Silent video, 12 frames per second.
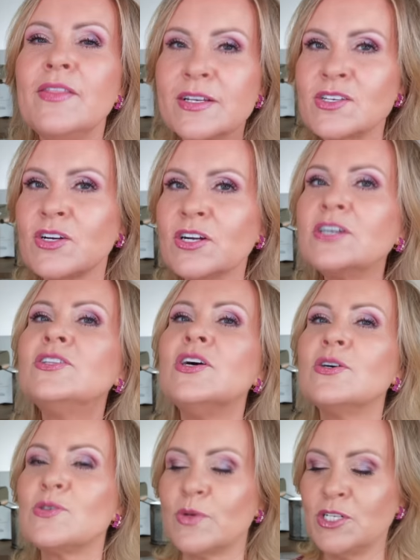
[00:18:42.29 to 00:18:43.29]
this girl
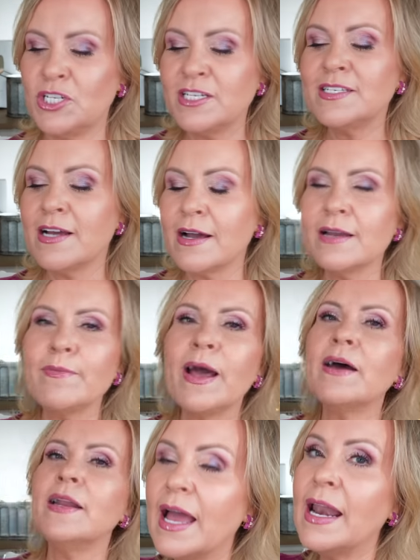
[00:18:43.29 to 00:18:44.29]
knows what she's talking
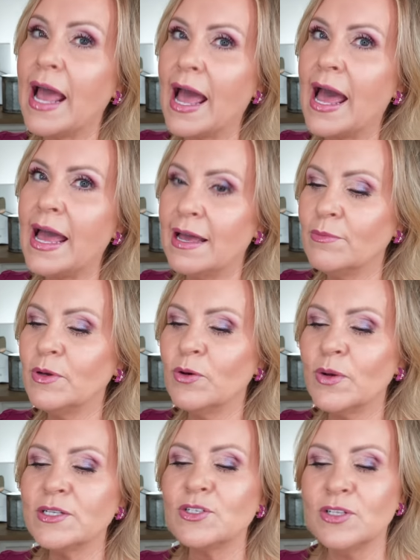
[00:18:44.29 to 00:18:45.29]
about, and I am
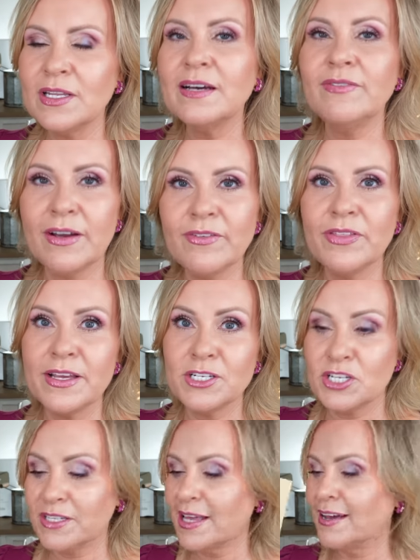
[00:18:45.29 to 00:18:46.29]
going to love everything
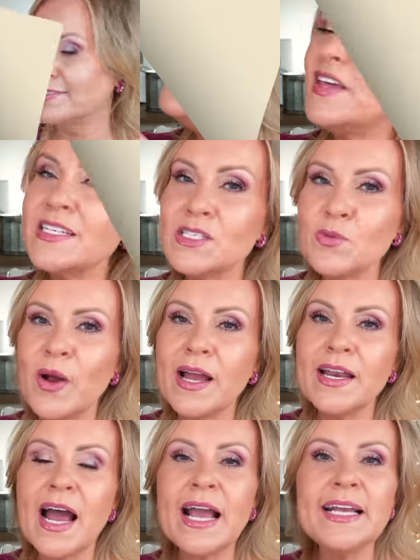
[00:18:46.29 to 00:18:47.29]
she loves. This
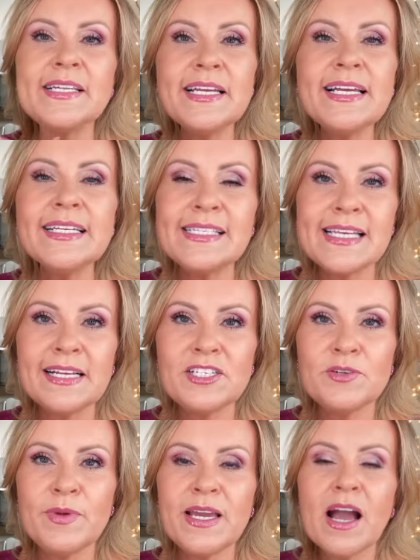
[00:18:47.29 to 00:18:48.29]
one I did get sent
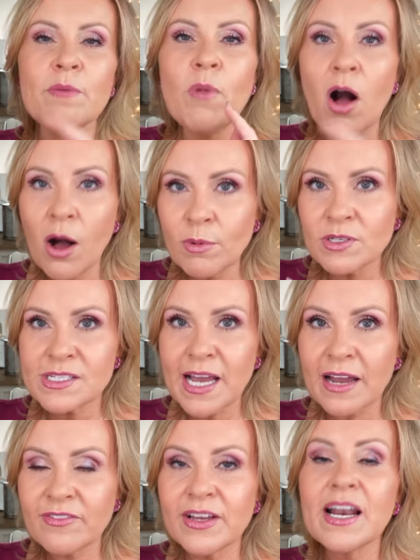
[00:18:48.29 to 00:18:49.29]
to me. I'm almost
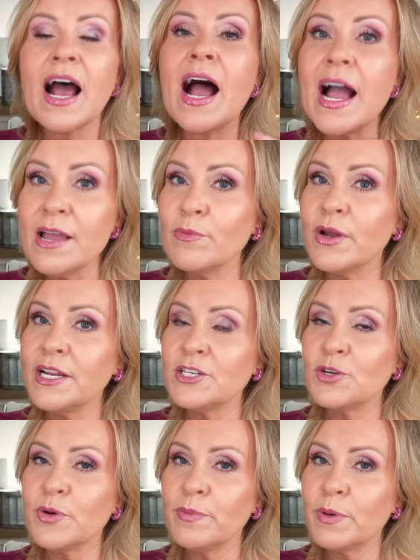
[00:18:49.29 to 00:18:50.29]
out of it. I am ready
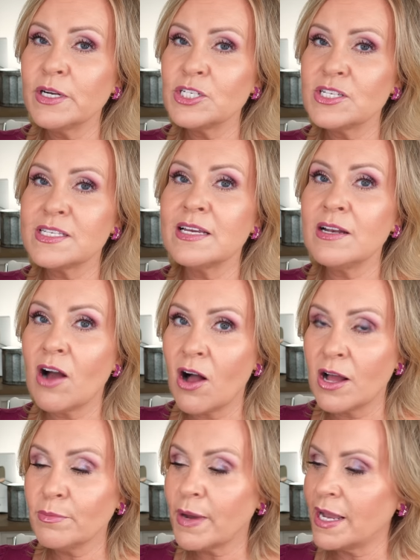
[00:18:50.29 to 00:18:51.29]
to repurchase it
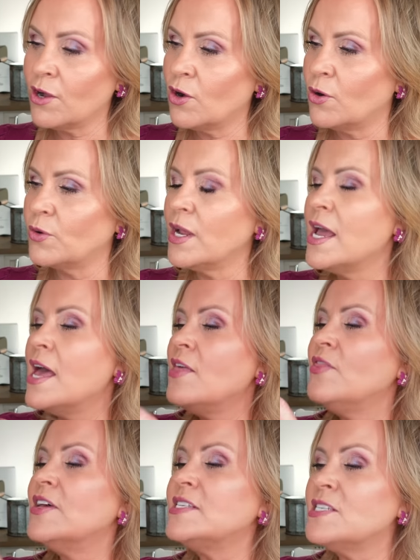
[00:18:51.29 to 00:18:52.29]
on my own.
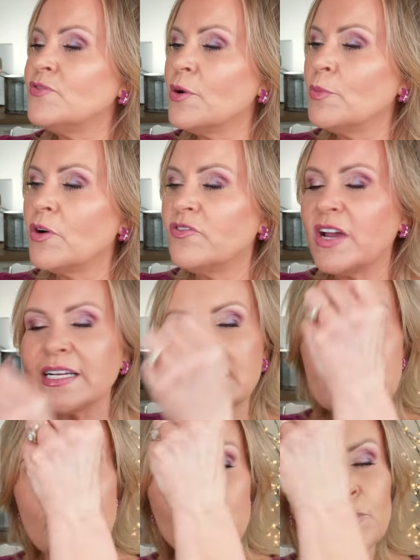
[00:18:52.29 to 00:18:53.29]
This is from
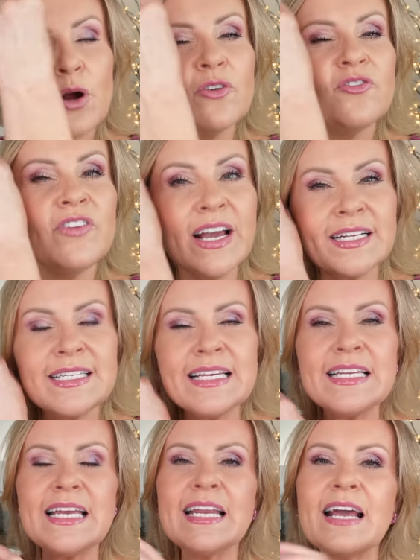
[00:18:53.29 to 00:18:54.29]
Rovectin,
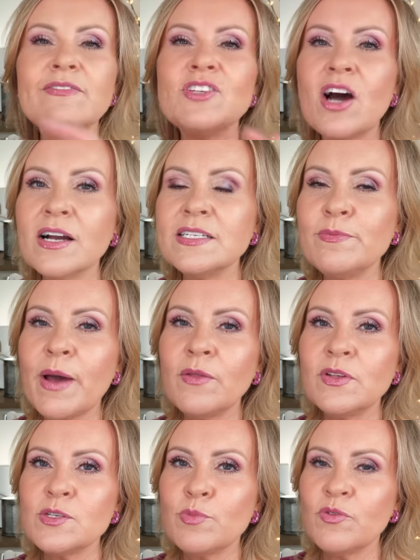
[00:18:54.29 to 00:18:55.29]
Rovectin, and I've talked about
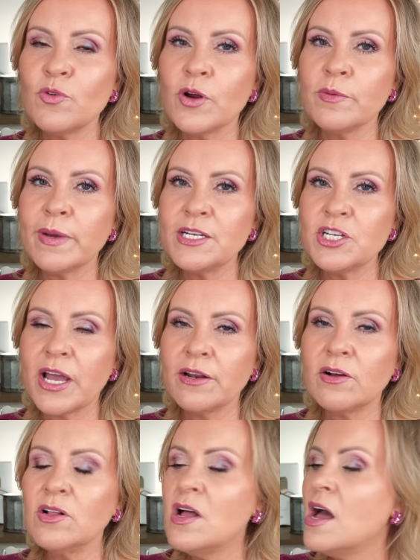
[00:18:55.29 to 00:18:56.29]
this before on my
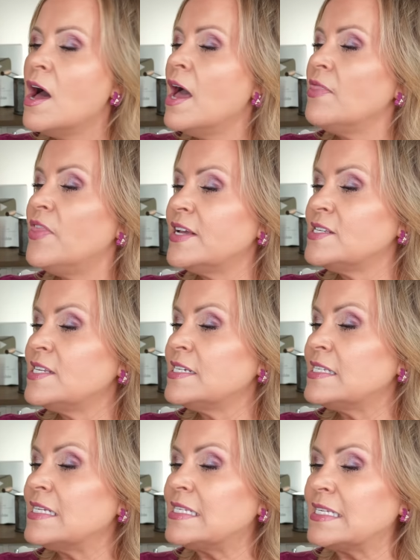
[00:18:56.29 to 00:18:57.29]
channel. This
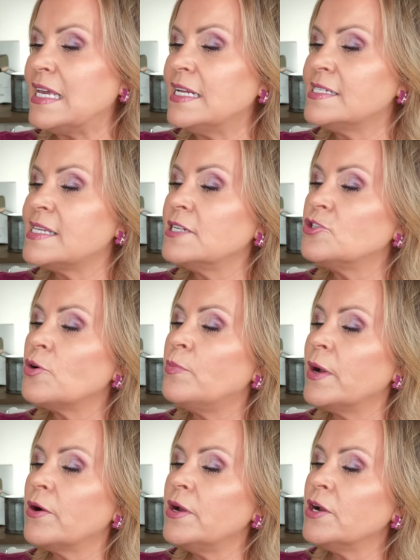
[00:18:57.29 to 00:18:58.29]
is the Skin Essential
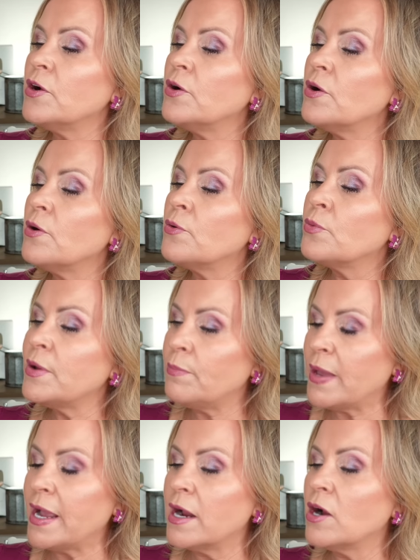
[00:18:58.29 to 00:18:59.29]
Barrier
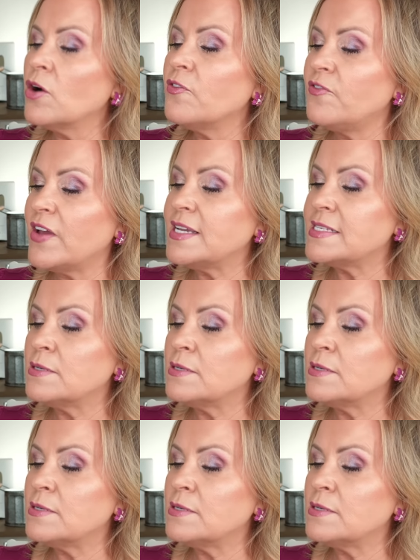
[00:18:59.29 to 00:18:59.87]
Repair Face